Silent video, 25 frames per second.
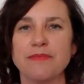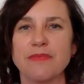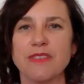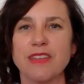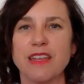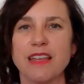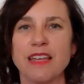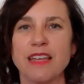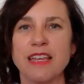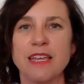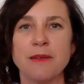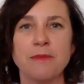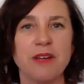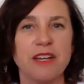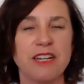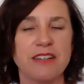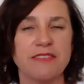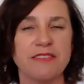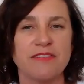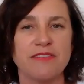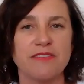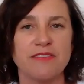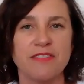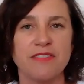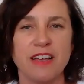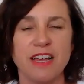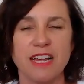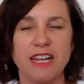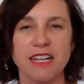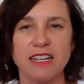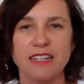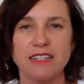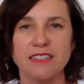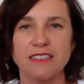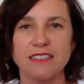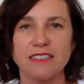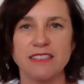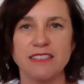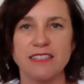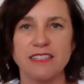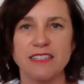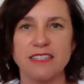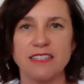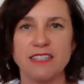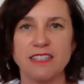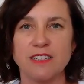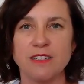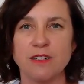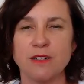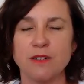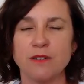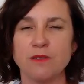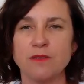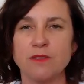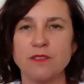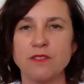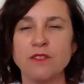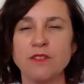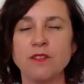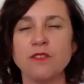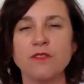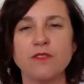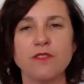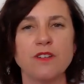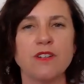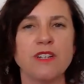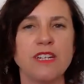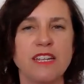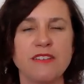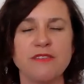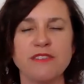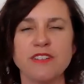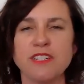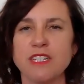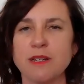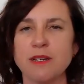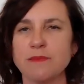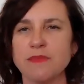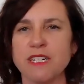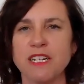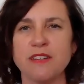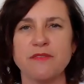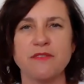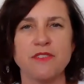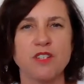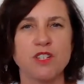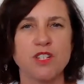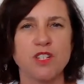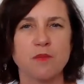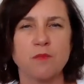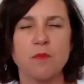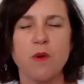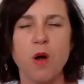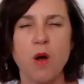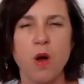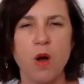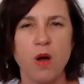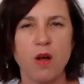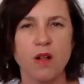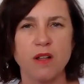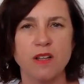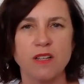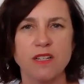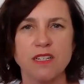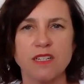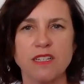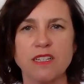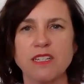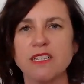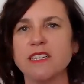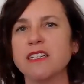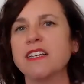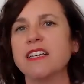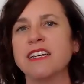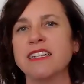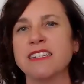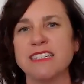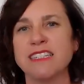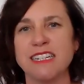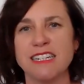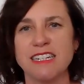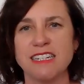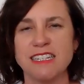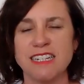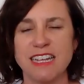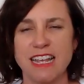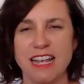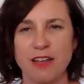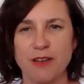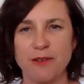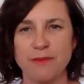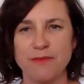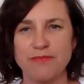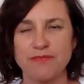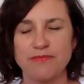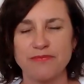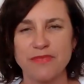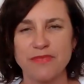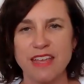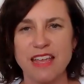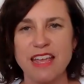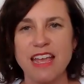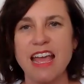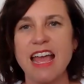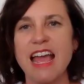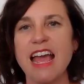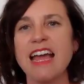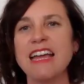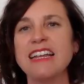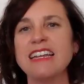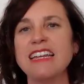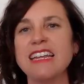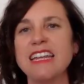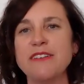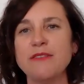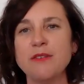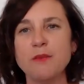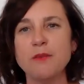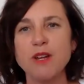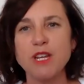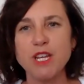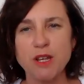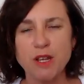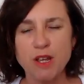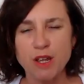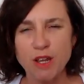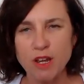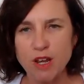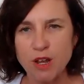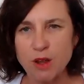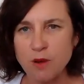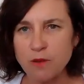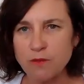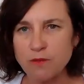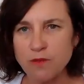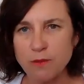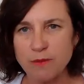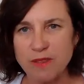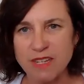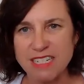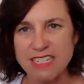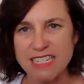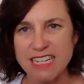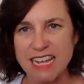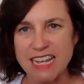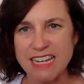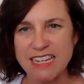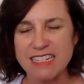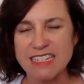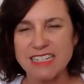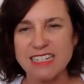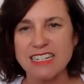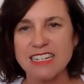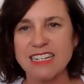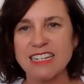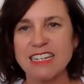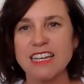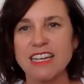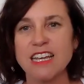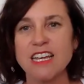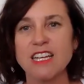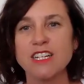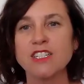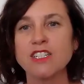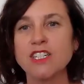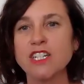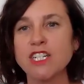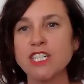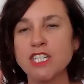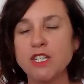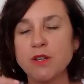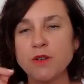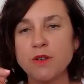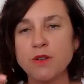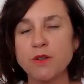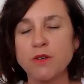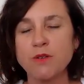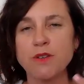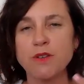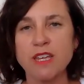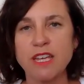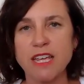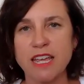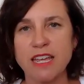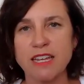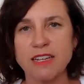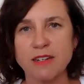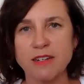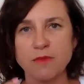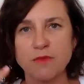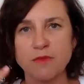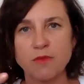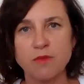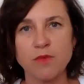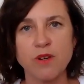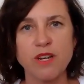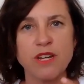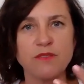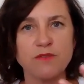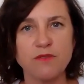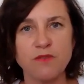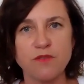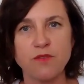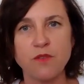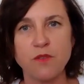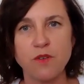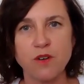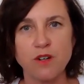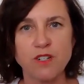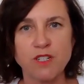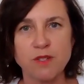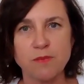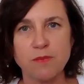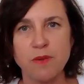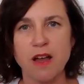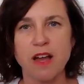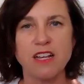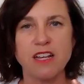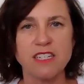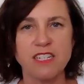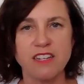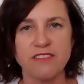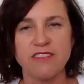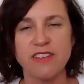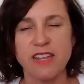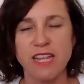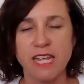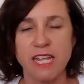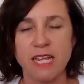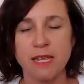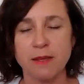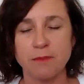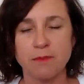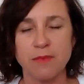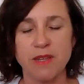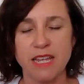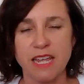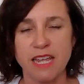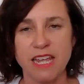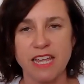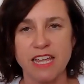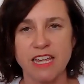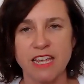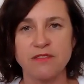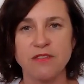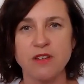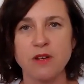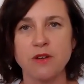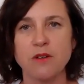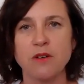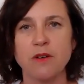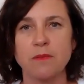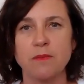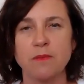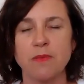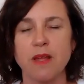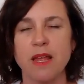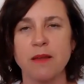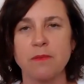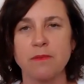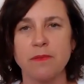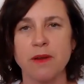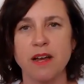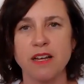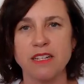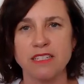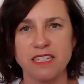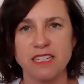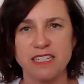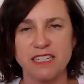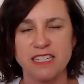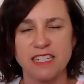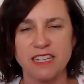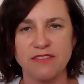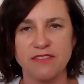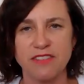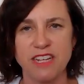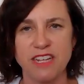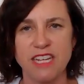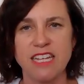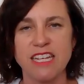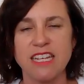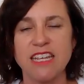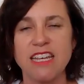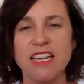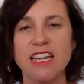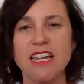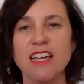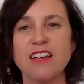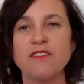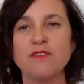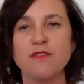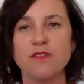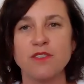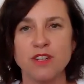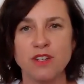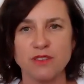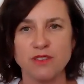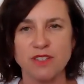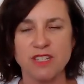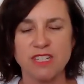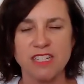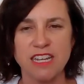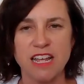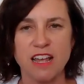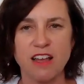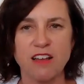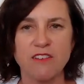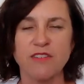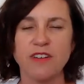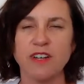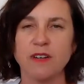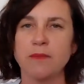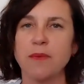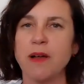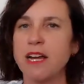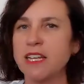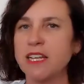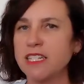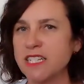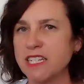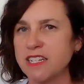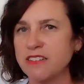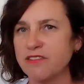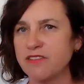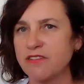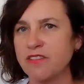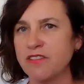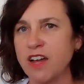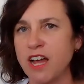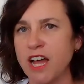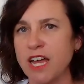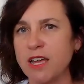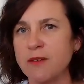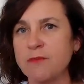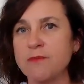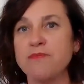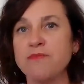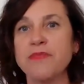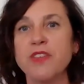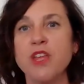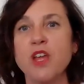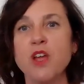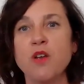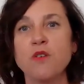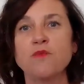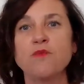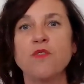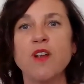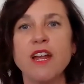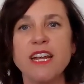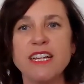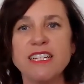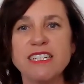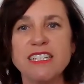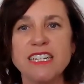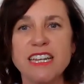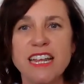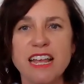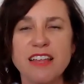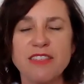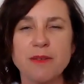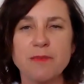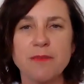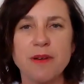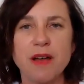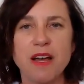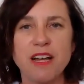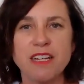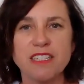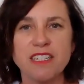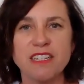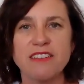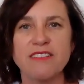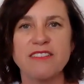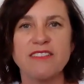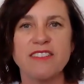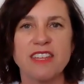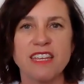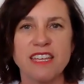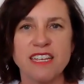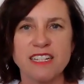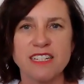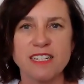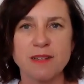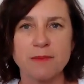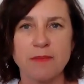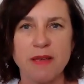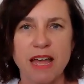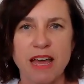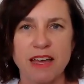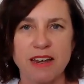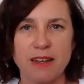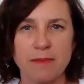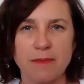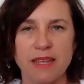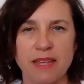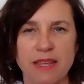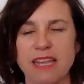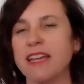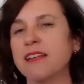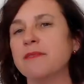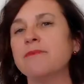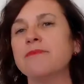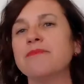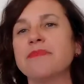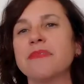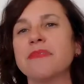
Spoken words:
He might have, looked for even something even small in detail. And even when you got home from the date, just so you can reinforce positive behavior and positivity for yourself and the positive vibe, write down the positive things about a man.